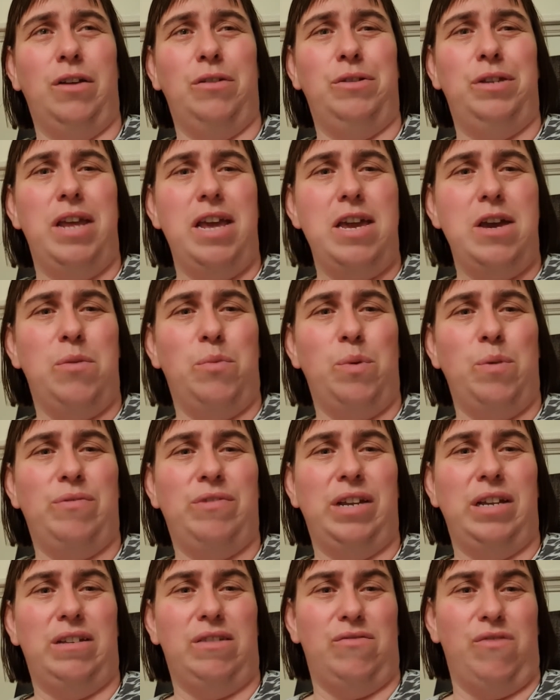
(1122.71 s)
deal with
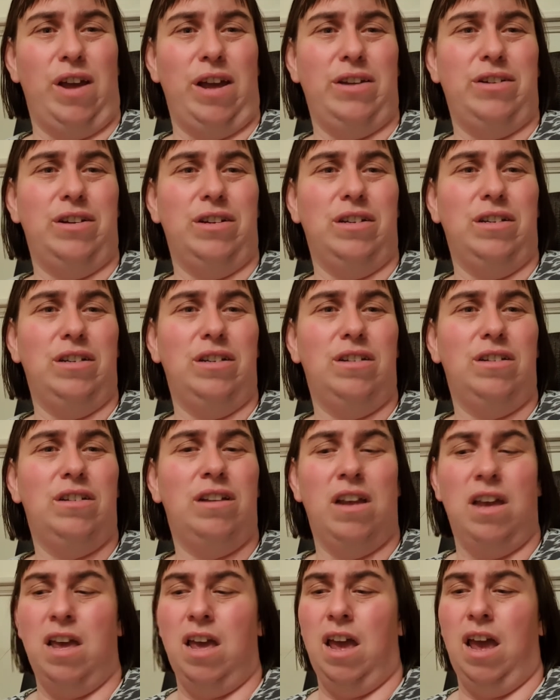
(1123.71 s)
situations
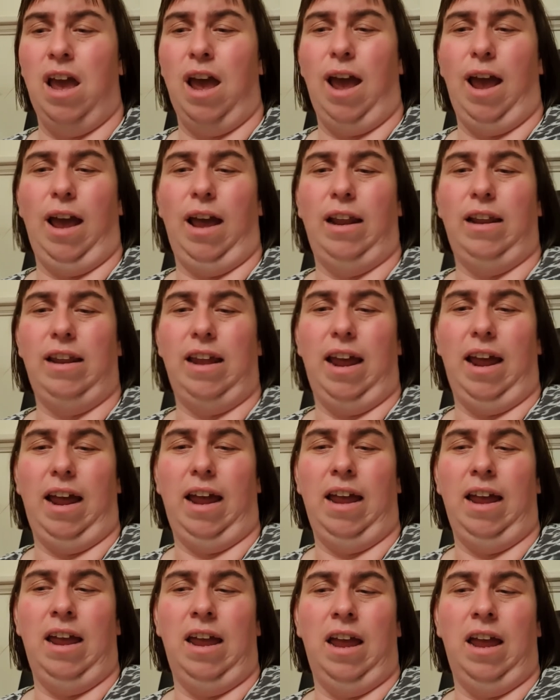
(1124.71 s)
and that,